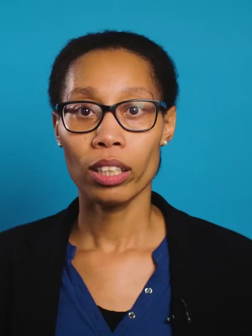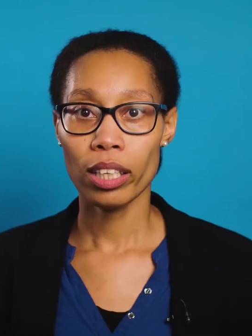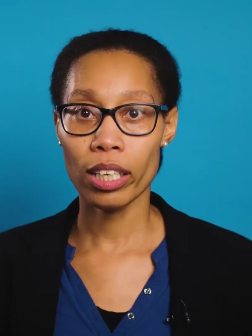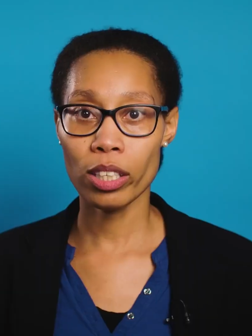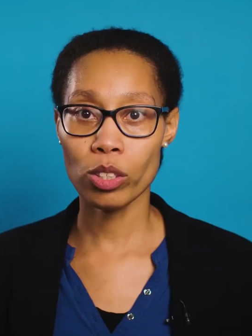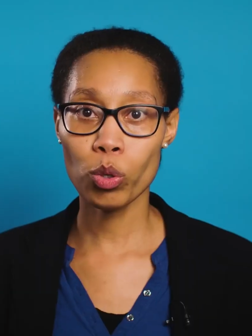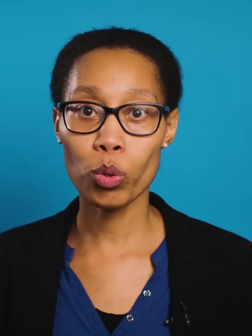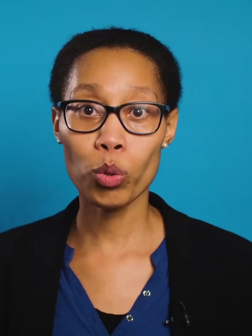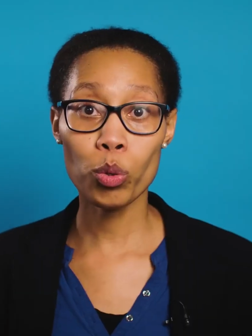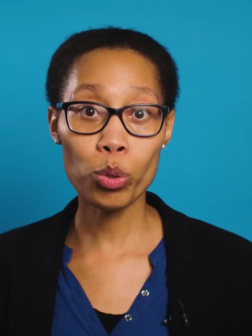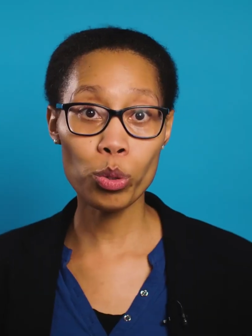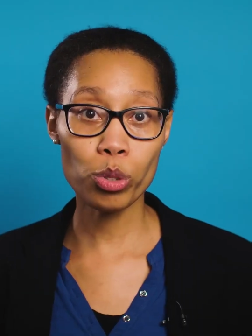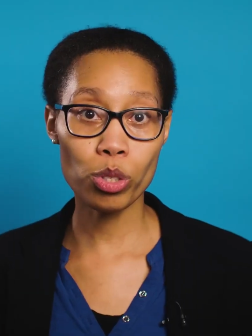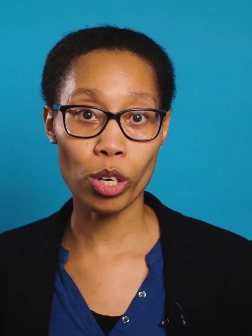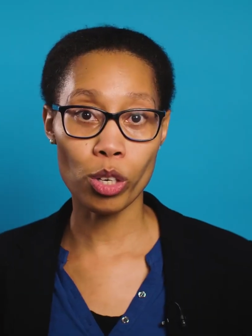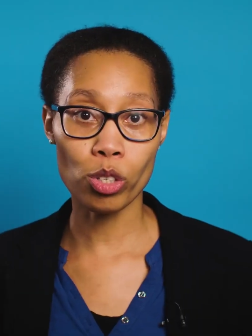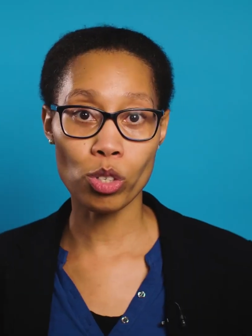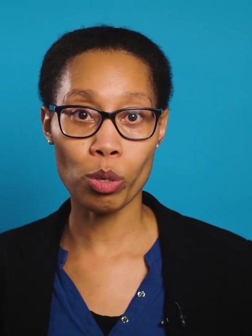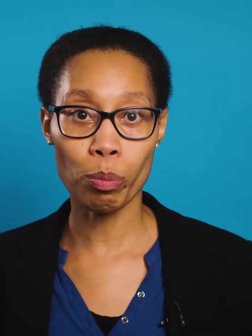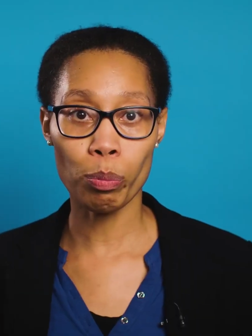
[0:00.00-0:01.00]
It
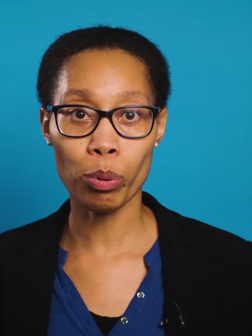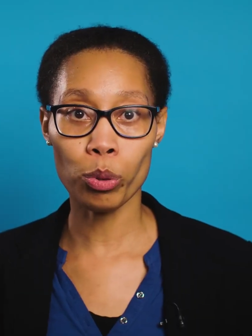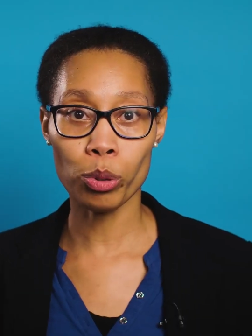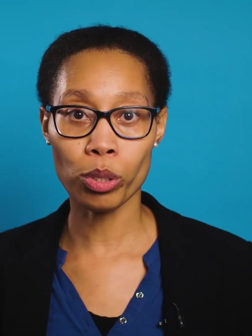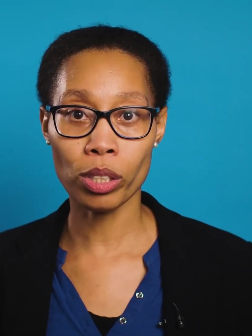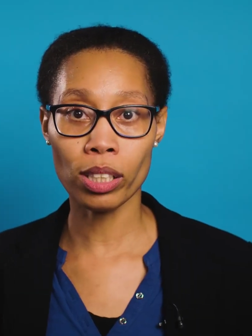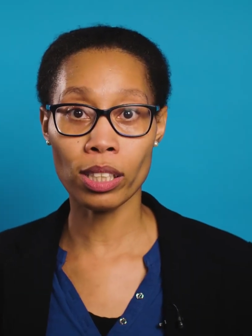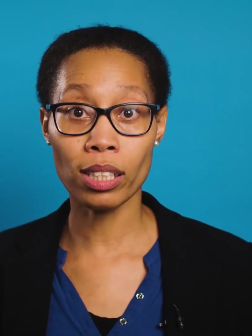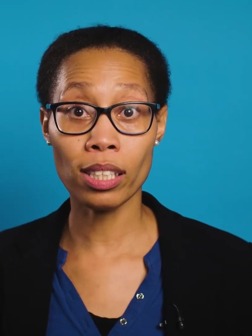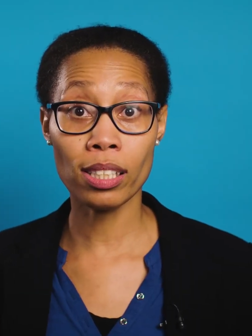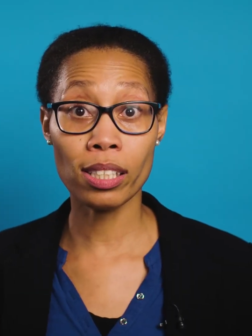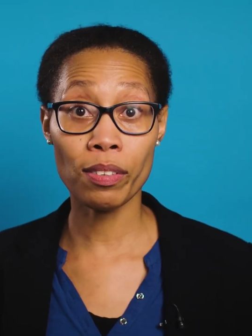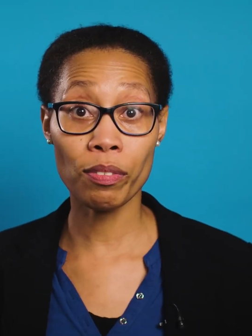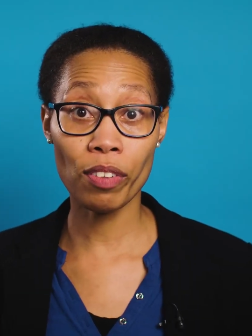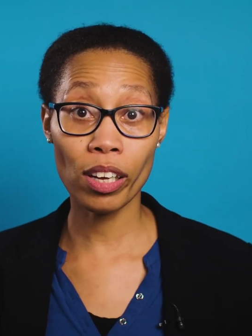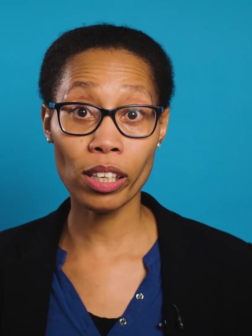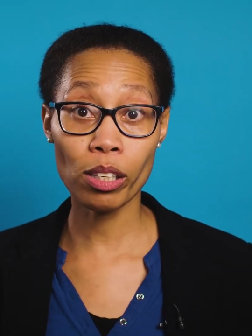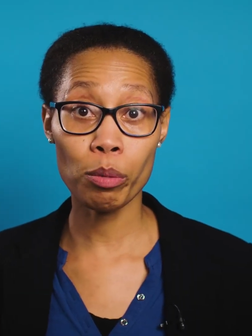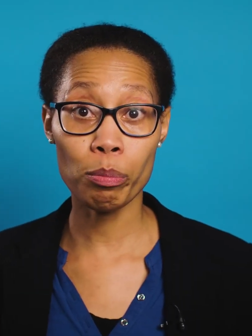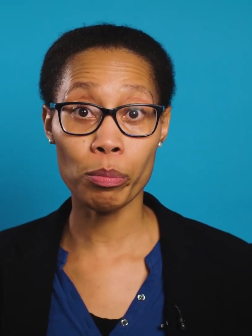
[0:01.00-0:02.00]
also supported the
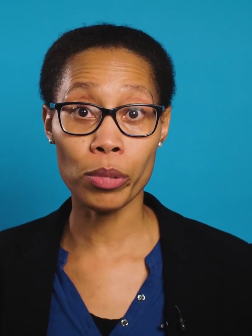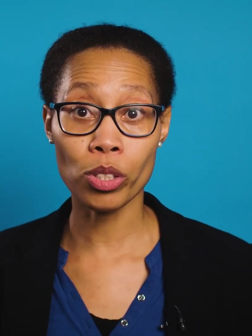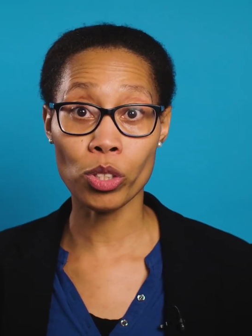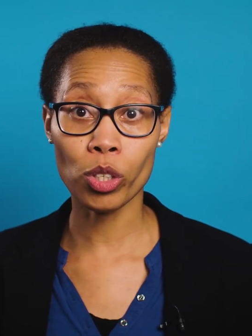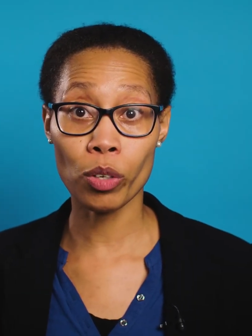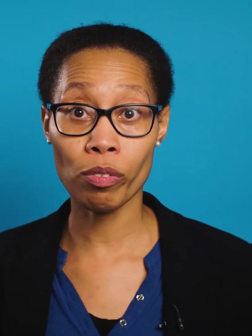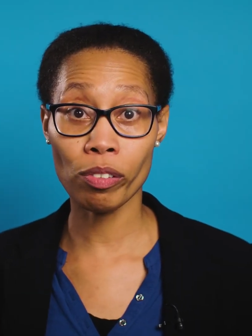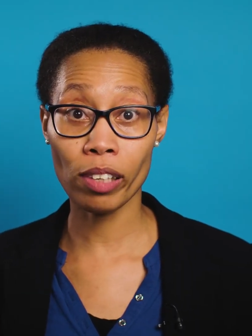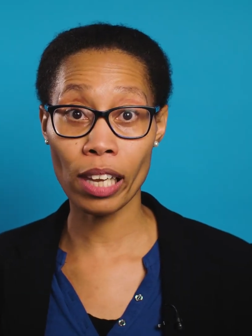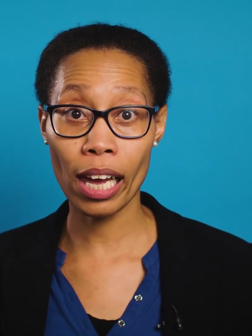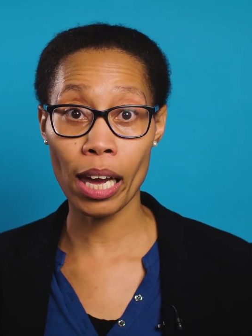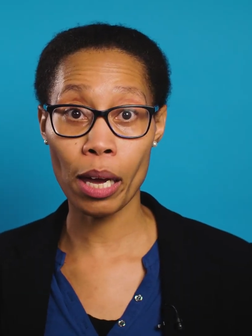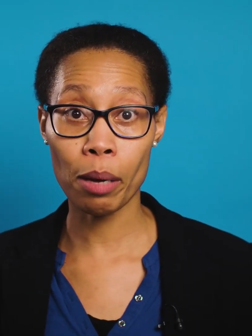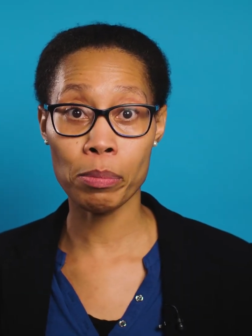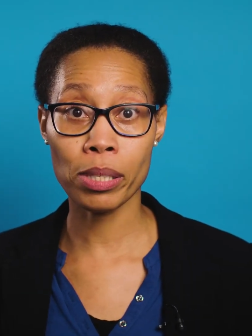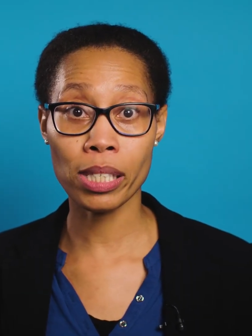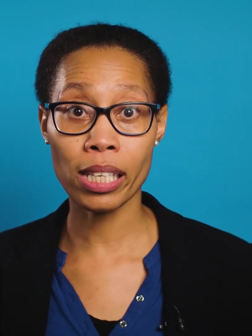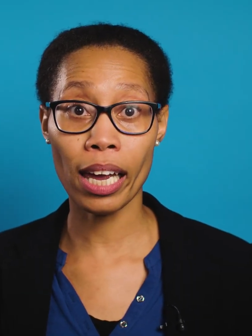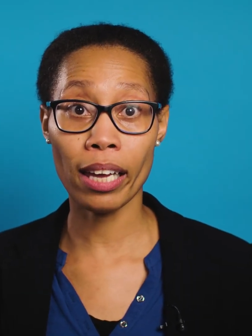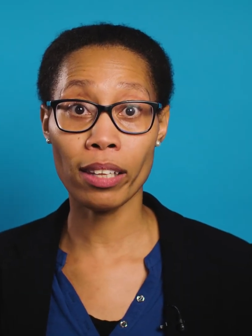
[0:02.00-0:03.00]
development of labs